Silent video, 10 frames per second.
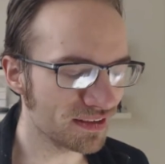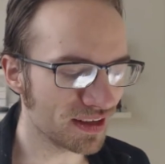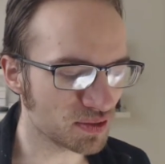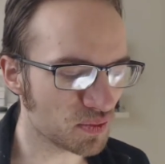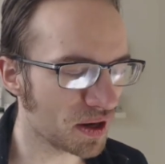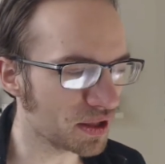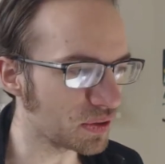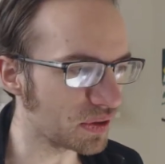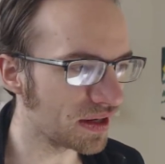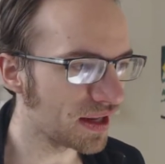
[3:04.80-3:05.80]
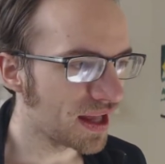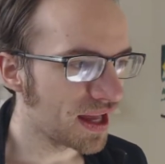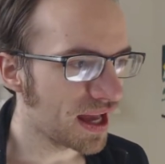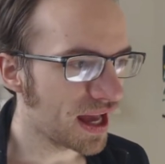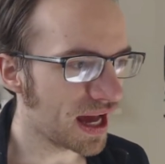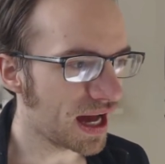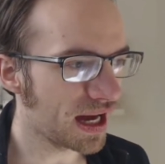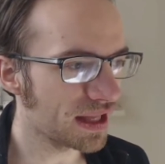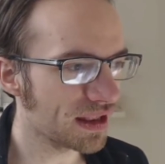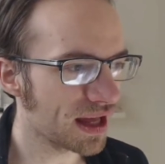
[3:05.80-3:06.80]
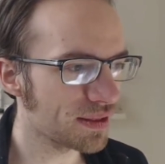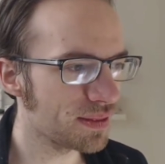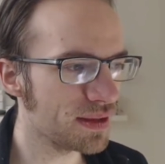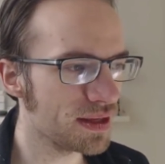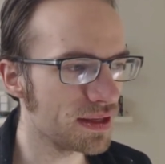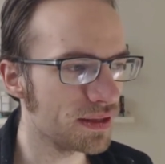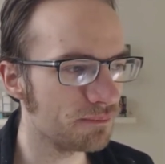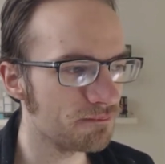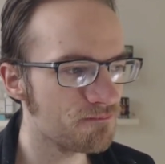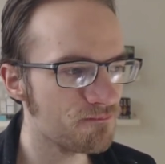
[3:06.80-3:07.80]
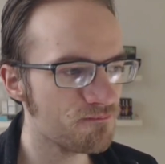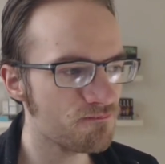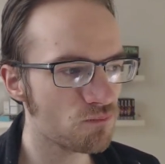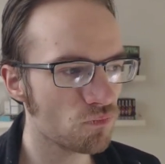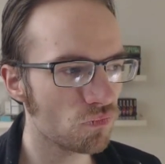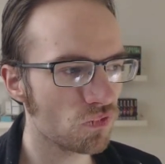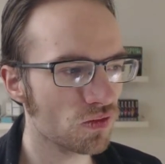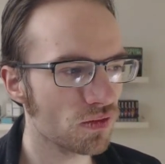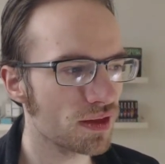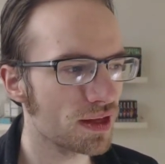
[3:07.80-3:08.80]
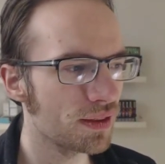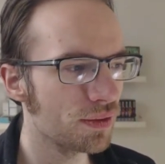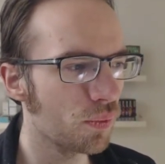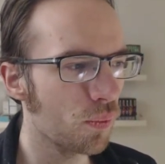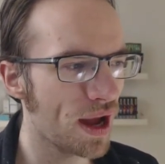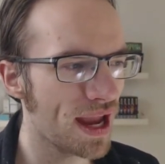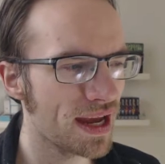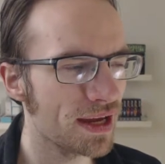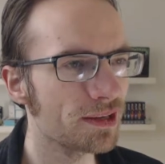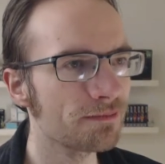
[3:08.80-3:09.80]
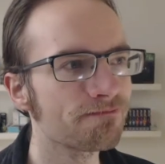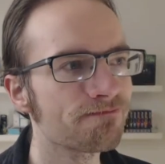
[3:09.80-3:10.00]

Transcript: that's quite good. I like the the way,